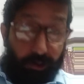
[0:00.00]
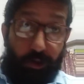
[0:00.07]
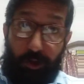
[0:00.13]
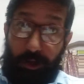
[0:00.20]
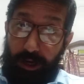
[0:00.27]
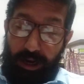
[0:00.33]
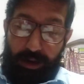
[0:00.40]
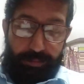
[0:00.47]

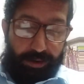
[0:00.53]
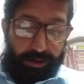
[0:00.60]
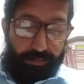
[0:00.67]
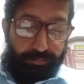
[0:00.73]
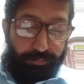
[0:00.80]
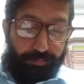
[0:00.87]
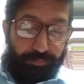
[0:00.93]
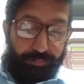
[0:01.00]

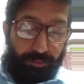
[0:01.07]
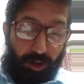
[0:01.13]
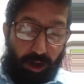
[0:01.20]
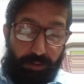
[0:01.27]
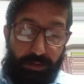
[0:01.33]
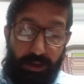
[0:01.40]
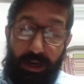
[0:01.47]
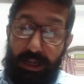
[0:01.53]
chairman
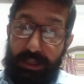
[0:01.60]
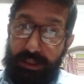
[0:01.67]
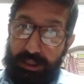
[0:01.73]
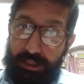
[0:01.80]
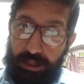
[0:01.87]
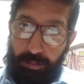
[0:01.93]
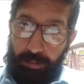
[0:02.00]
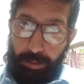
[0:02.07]
of the Rajya
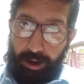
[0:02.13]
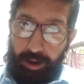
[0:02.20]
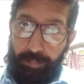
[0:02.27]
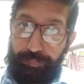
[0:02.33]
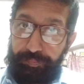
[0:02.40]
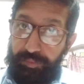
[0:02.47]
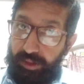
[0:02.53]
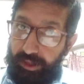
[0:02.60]
Sabha,
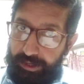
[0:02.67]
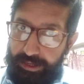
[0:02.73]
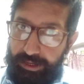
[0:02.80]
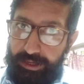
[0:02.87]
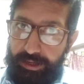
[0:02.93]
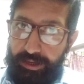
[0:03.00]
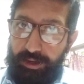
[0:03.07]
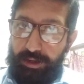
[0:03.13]

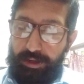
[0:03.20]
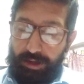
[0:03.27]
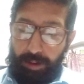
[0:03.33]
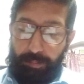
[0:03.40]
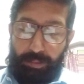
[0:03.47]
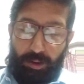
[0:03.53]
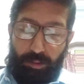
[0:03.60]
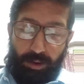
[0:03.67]
he,
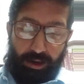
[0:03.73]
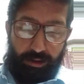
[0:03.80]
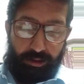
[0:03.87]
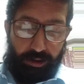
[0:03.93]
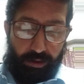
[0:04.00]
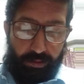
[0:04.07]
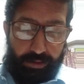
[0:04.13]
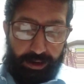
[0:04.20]
number one,
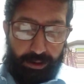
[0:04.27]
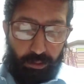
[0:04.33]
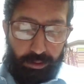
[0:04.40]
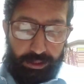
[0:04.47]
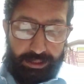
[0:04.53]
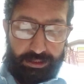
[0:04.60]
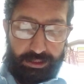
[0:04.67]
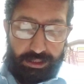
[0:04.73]

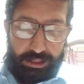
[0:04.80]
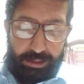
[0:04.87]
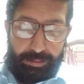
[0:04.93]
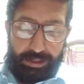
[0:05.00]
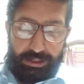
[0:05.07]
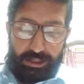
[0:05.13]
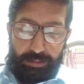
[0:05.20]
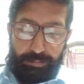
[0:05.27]
regulates the
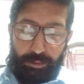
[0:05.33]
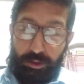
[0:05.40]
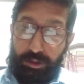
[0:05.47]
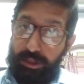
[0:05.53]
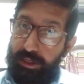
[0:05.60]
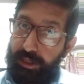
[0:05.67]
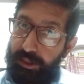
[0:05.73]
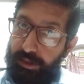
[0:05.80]
debates and
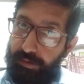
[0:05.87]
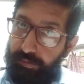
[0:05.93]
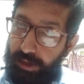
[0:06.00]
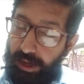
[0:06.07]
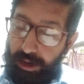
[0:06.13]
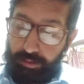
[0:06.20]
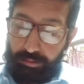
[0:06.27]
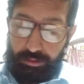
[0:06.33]
proceedings of the
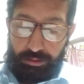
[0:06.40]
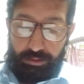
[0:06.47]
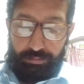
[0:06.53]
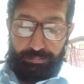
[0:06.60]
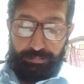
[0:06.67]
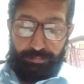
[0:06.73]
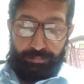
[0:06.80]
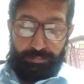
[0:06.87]
House
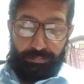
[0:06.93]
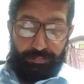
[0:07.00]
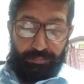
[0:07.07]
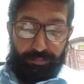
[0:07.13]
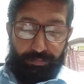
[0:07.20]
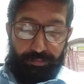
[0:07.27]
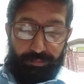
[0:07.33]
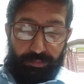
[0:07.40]

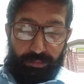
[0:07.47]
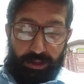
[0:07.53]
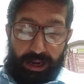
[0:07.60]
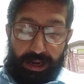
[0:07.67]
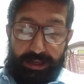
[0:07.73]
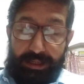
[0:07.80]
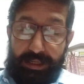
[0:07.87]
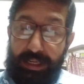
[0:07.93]

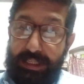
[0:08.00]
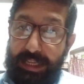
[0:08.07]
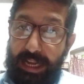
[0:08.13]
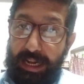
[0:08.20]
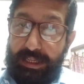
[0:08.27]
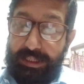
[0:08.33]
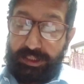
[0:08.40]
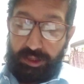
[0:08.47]
and
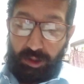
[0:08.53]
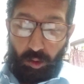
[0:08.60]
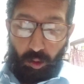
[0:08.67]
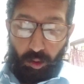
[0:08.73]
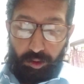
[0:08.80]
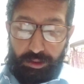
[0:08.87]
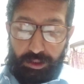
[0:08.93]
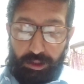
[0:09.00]
decides the
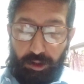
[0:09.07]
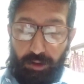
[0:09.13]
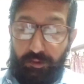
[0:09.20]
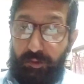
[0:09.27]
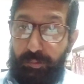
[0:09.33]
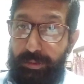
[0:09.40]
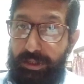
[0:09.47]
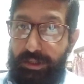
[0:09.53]
order of
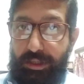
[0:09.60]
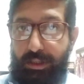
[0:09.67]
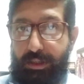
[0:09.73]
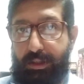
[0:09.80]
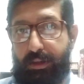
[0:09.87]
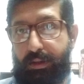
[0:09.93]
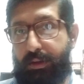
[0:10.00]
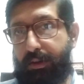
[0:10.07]

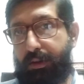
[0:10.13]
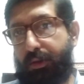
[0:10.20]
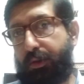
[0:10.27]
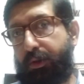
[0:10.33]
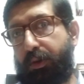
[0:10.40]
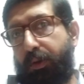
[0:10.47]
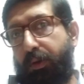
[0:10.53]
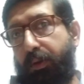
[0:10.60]
speeches.
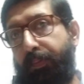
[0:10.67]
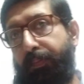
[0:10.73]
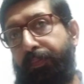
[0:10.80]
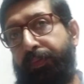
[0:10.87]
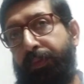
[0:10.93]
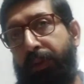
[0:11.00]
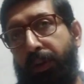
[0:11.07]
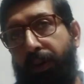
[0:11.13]
So,
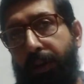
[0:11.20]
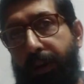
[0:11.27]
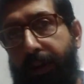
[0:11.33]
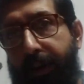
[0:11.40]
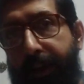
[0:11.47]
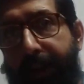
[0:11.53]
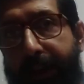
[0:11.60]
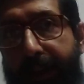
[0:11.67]

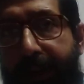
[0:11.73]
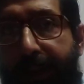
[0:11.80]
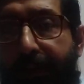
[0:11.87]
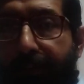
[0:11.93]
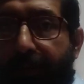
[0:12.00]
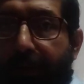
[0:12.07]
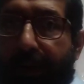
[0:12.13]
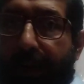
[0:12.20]

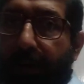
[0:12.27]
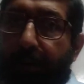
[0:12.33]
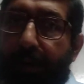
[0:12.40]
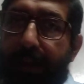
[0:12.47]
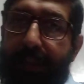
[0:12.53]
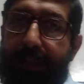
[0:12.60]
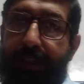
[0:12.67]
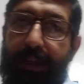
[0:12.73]
he
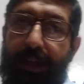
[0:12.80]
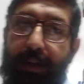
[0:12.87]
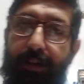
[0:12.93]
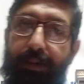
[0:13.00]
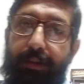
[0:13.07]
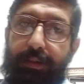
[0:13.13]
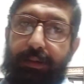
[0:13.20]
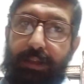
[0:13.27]
regulates
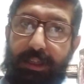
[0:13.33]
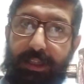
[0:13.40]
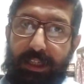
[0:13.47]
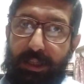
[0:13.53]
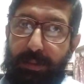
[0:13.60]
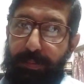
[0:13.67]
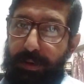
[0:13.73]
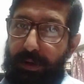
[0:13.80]
the
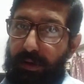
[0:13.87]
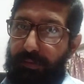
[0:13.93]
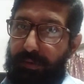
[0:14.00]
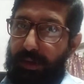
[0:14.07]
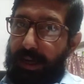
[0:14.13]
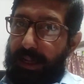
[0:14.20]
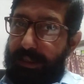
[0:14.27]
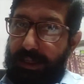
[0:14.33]
discipline of
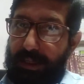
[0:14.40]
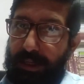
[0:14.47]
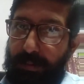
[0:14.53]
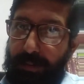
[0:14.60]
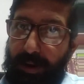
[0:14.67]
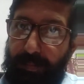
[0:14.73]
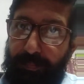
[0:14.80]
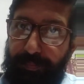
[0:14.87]
the Rajya
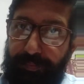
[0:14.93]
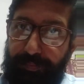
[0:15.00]
Sabha.